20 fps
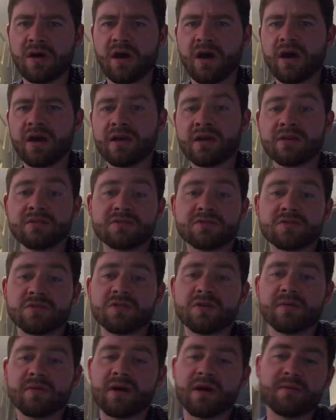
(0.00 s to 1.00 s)
I can
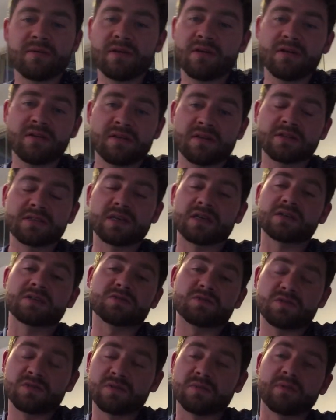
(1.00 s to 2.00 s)
talk about. There are things I can
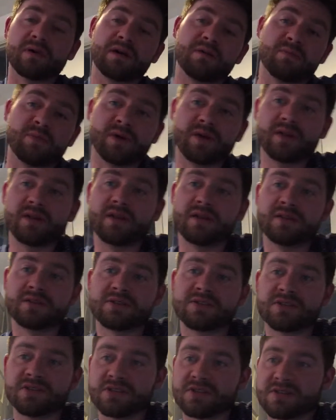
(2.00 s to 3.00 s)
talk about, but
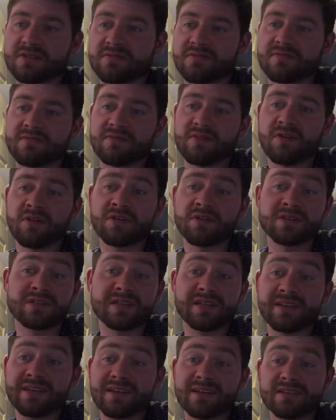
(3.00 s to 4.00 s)
it's just
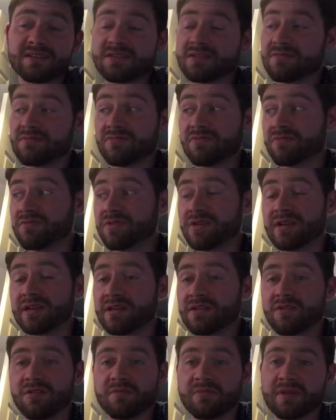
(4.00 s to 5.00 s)
honestly, it's
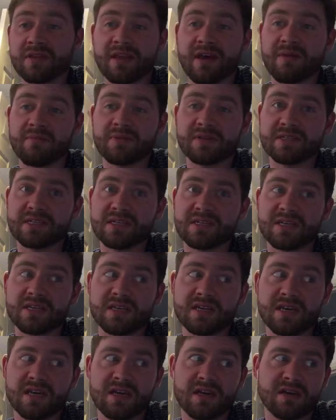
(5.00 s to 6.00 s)
really not been that busy
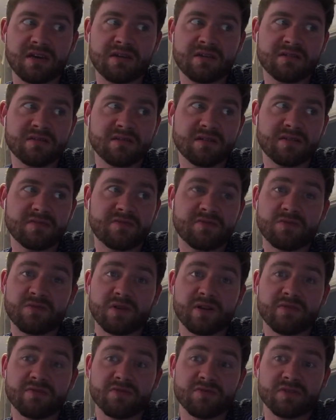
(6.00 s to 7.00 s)
a year for
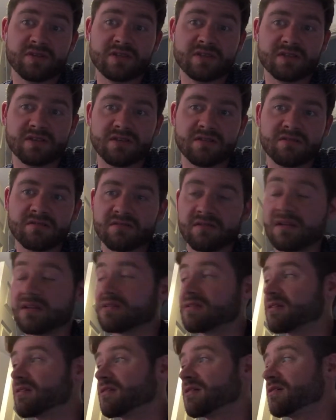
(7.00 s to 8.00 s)
whatever reason. I
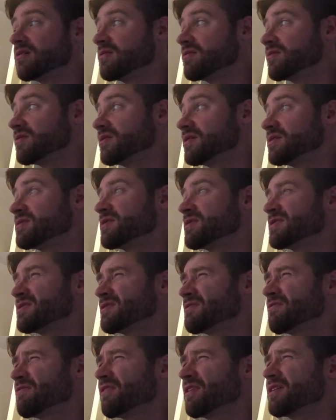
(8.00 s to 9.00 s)
don't know.
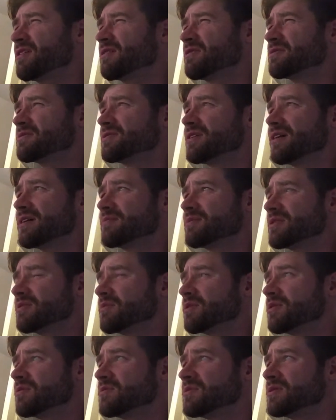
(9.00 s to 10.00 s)
It's a funny old time at
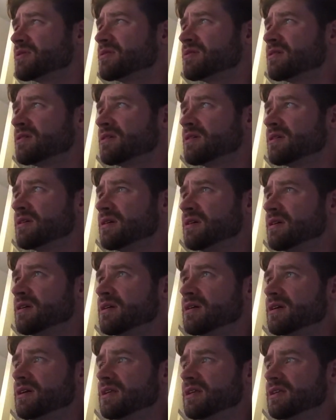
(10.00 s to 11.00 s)
the moment
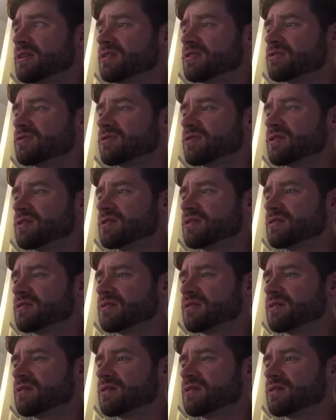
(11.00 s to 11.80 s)
in industry.